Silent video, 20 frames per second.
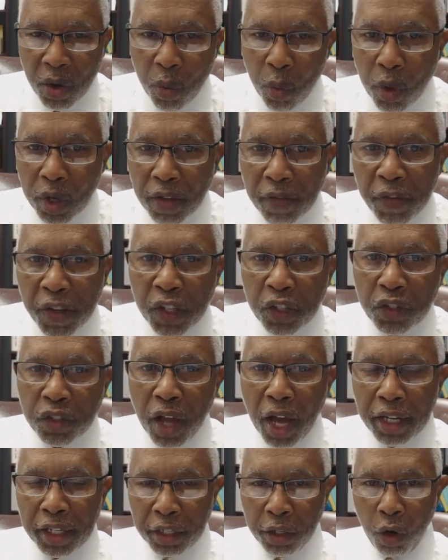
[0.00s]
What if he's
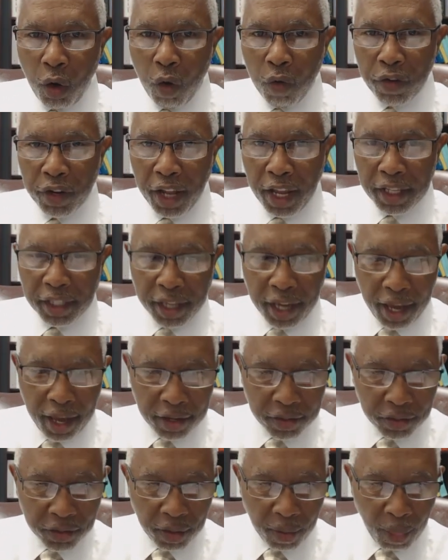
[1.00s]
not an overnight
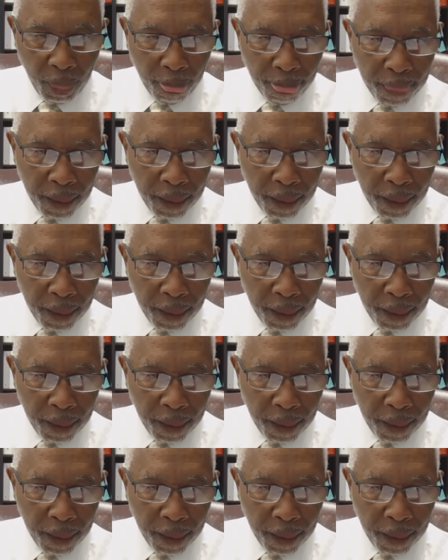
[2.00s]
guest?